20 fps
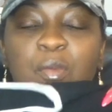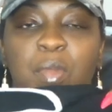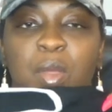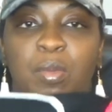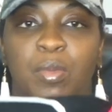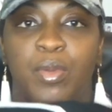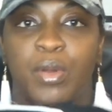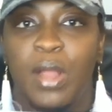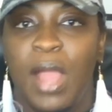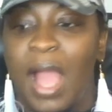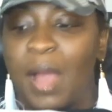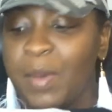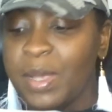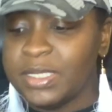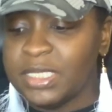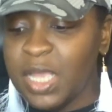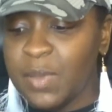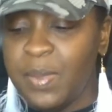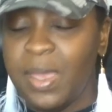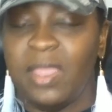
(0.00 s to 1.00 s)
remember how
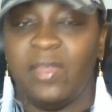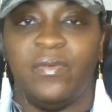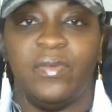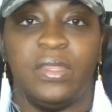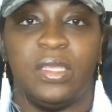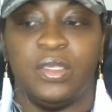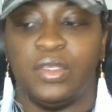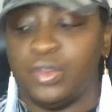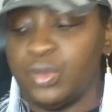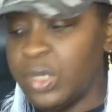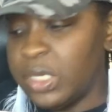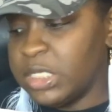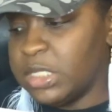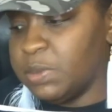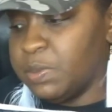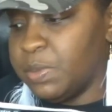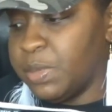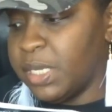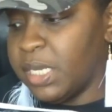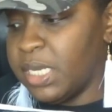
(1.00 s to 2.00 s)
much I paid for this dress
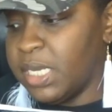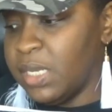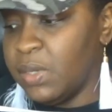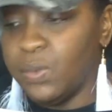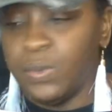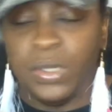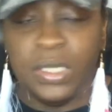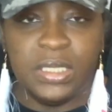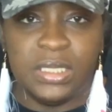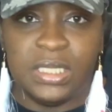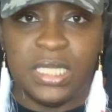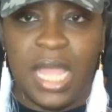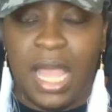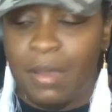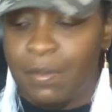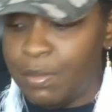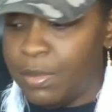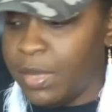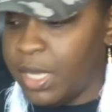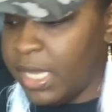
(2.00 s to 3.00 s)
but it was
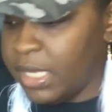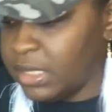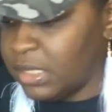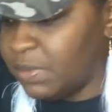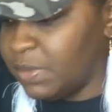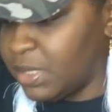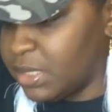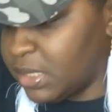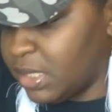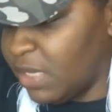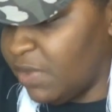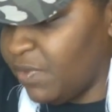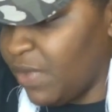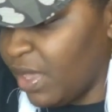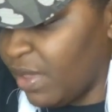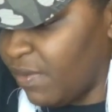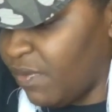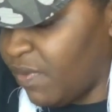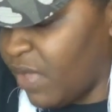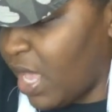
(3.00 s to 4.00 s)
not much let me see if I
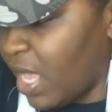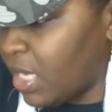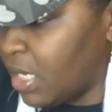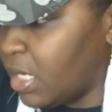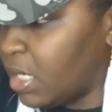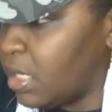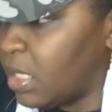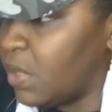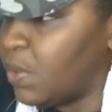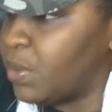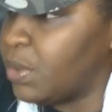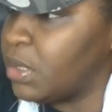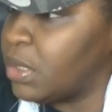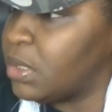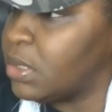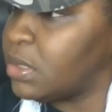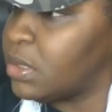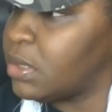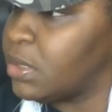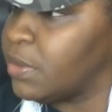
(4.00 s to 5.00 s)
can find it it
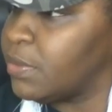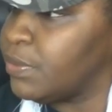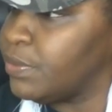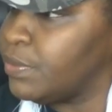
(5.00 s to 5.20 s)
was